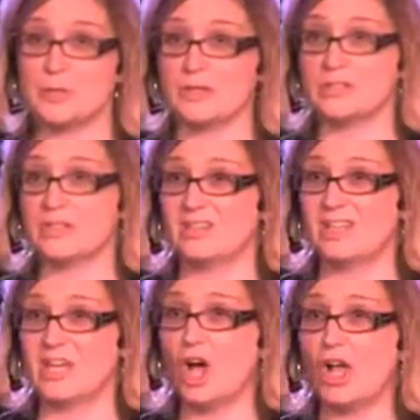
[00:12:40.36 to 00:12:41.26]
beer is
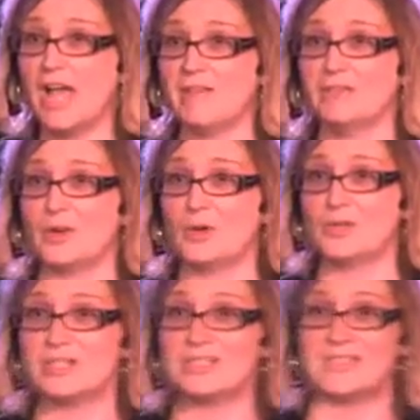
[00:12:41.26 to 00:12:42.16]
they all have their own
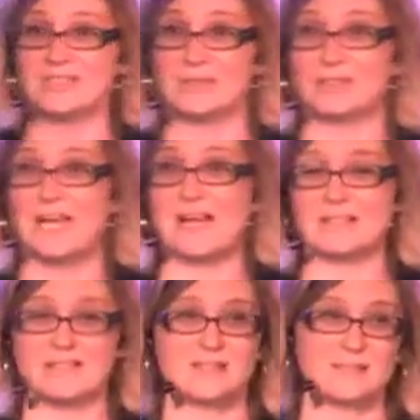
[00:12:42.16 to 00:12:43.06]
distinctive
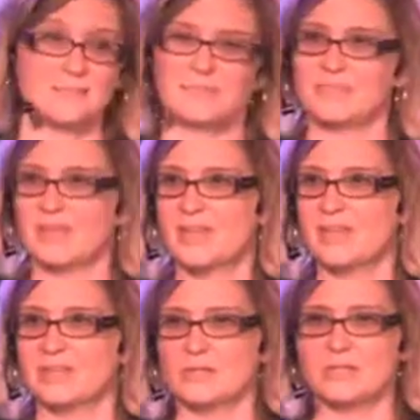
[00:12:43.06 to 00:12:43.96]
glass.
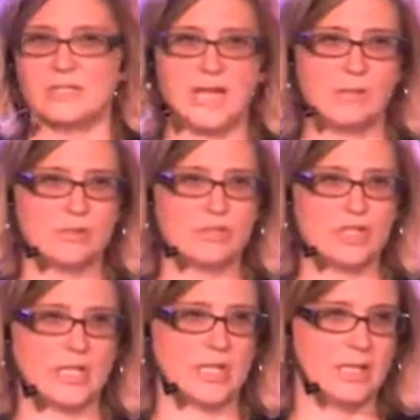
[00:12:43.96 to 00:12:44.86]
So tonight we're
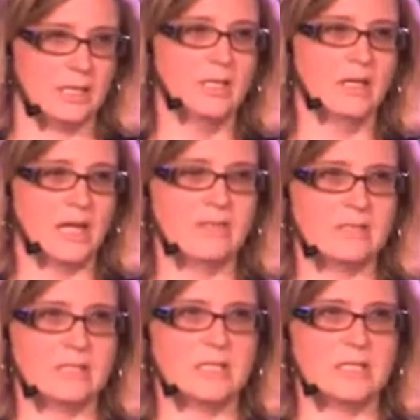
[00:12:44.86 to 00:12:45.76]
drinking,
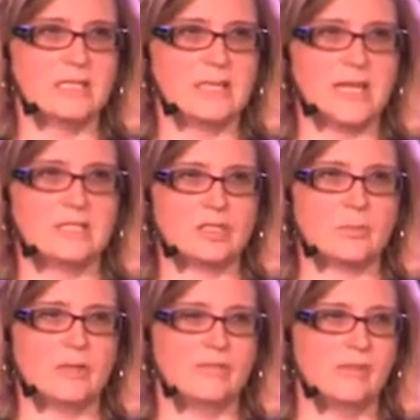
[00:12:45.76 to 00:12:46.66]
obviously in a taster,
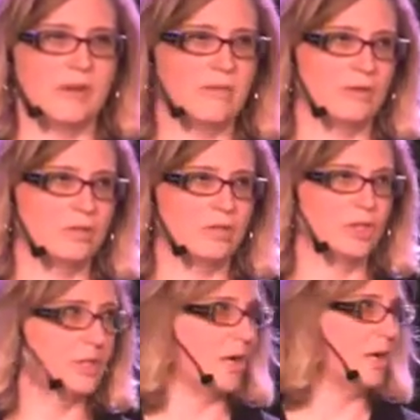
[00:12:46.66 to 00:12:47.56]
but if you ever
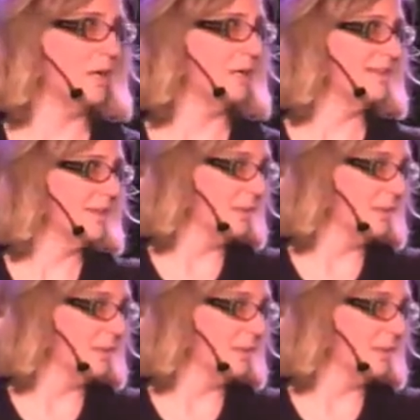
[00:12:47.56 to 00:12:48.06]
look on